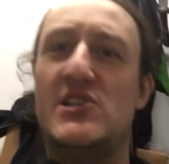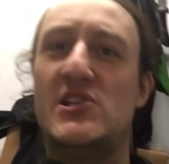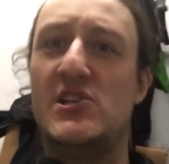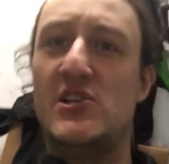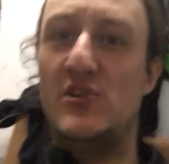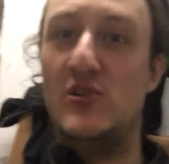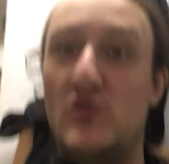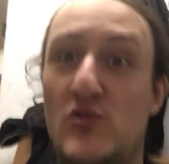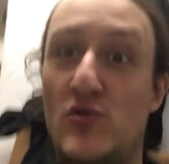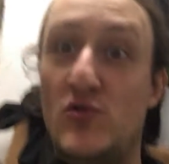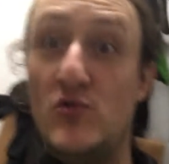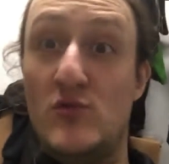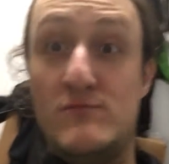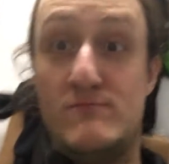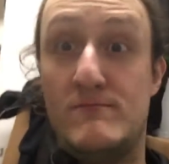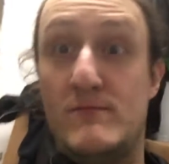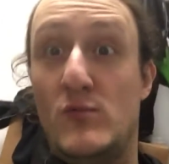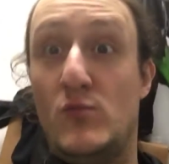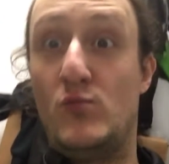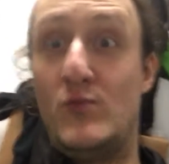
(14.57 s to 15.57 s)

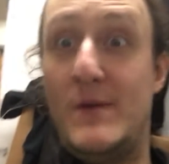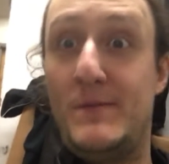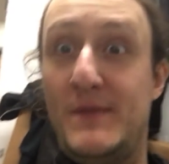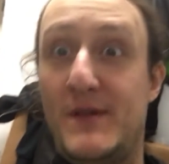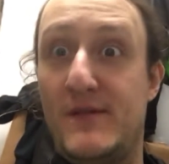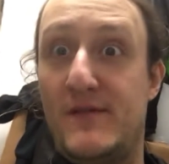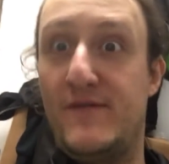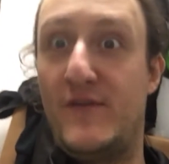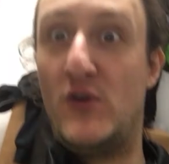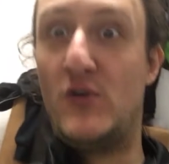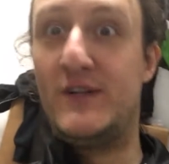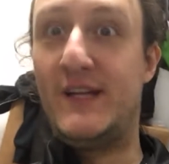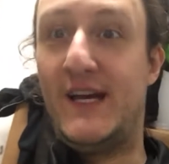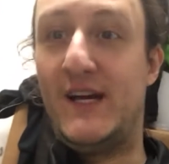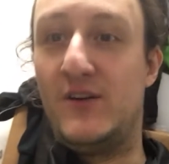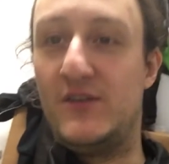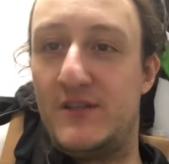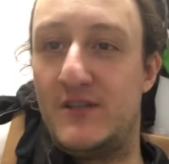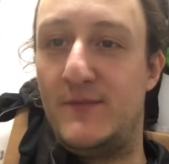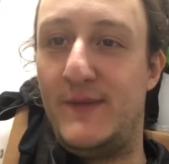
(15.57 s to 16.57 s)
to whip this phone
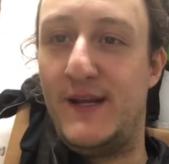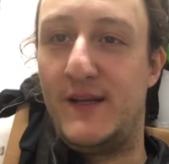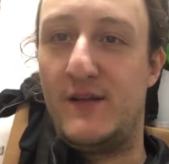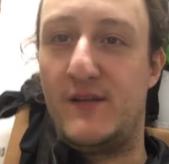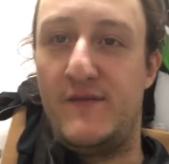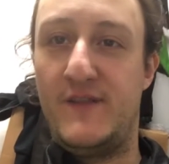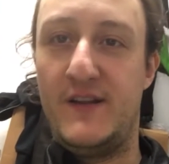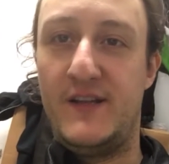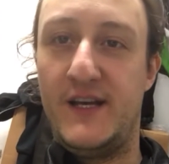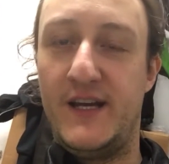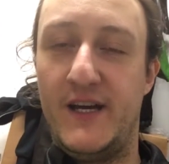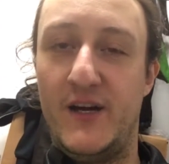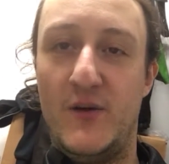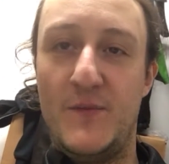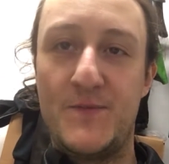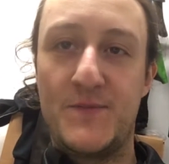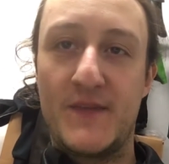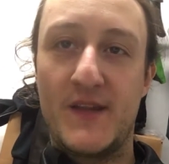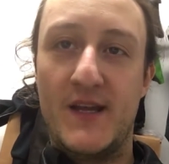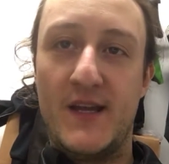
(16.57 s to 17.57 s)
out to make this
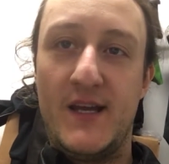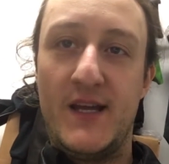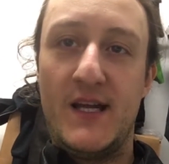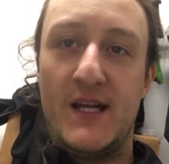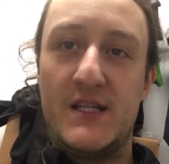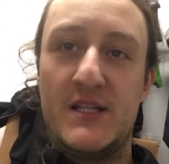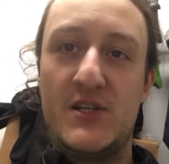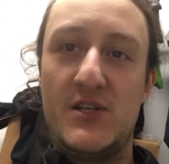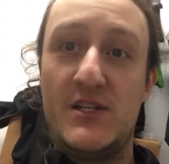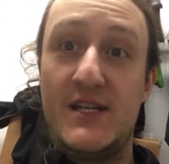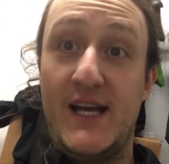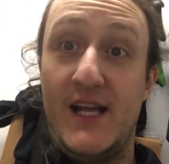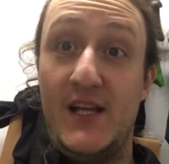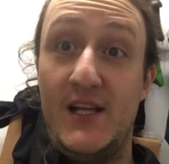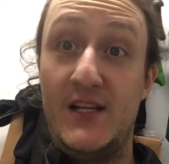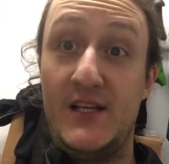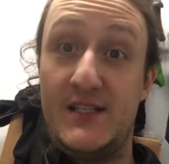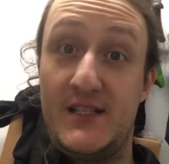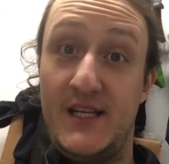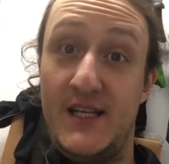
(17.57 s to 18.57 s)
video to
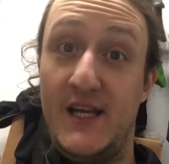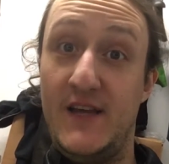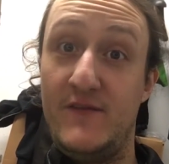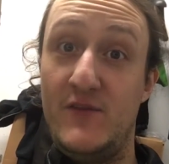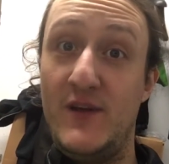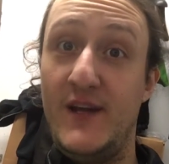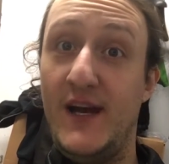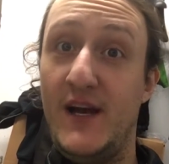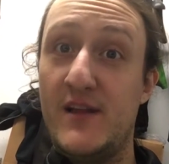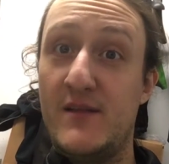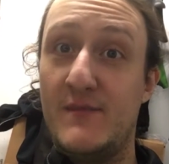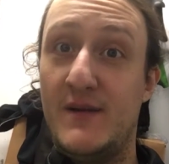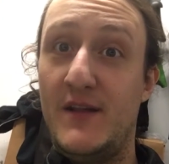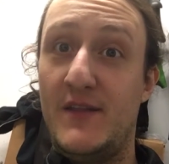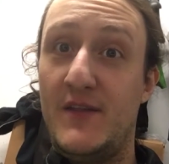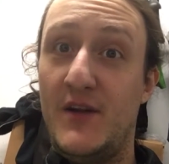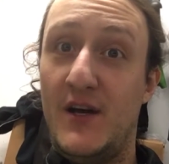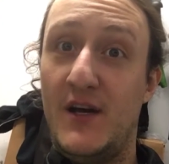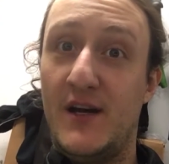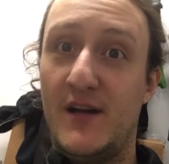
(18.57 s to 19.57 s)
give you guys
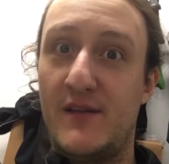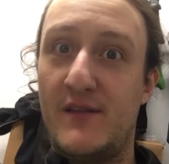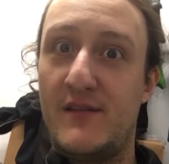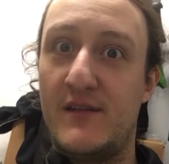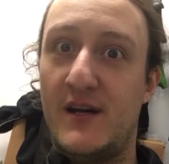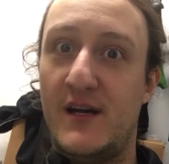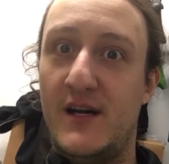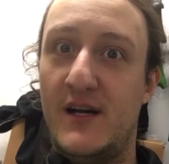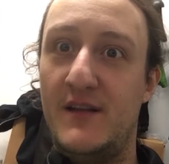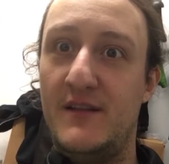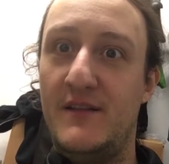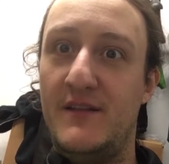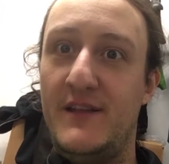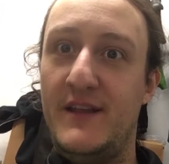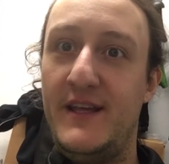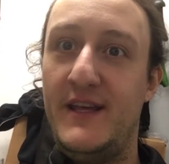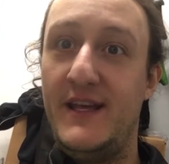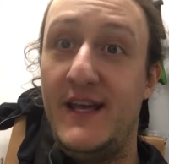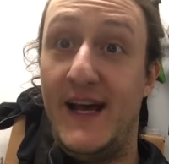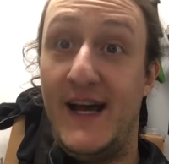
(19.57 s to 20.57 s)
my thoughts on
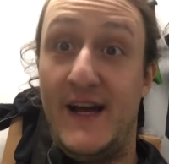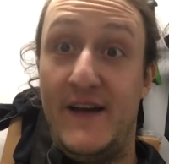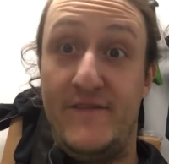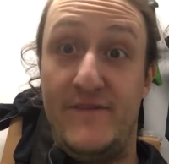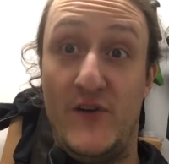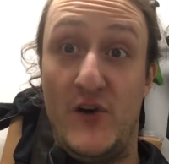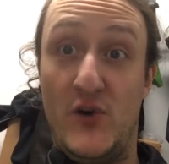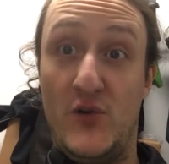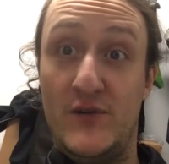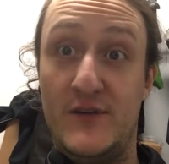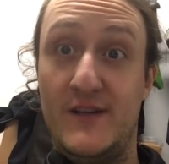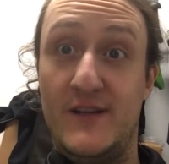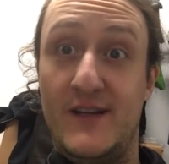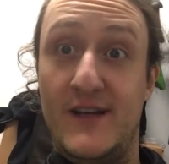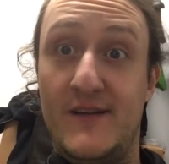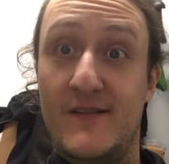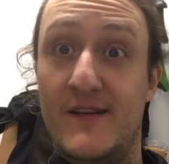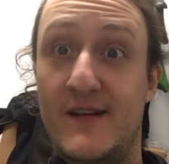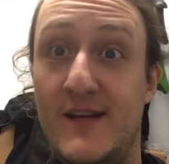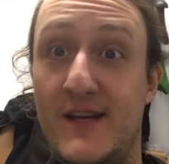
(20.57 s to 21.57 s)
the iPhone
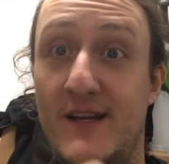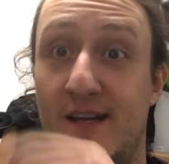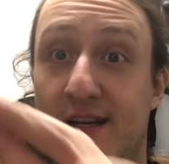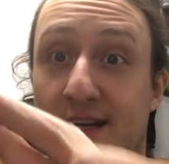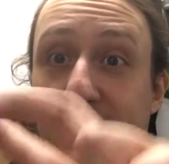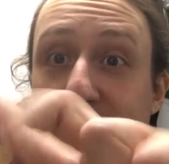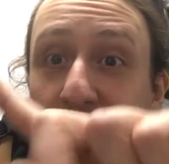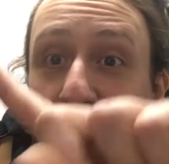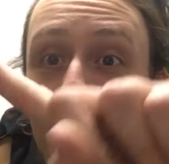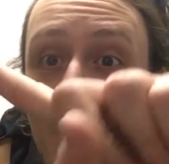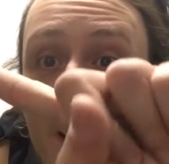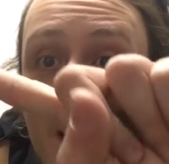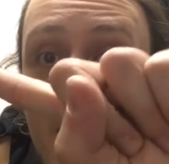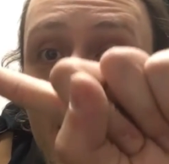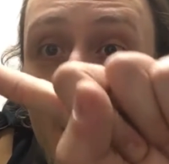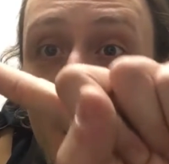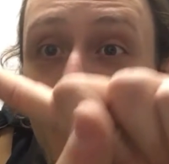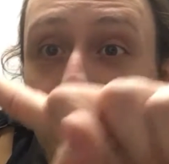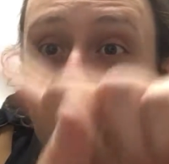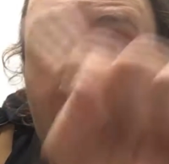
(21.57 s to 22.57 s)

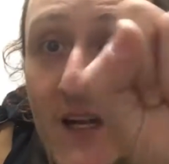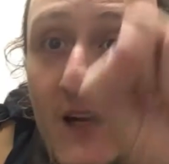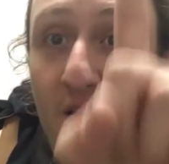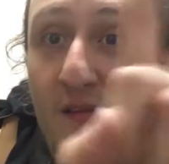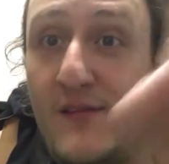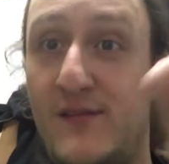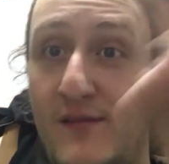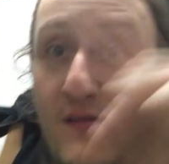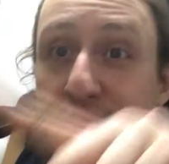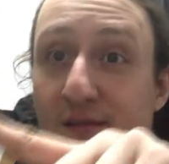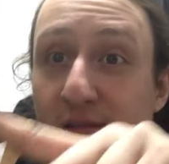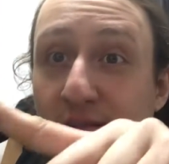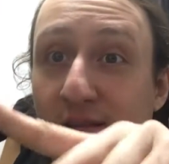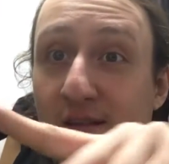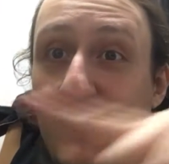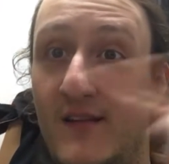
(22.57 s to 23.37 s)
X,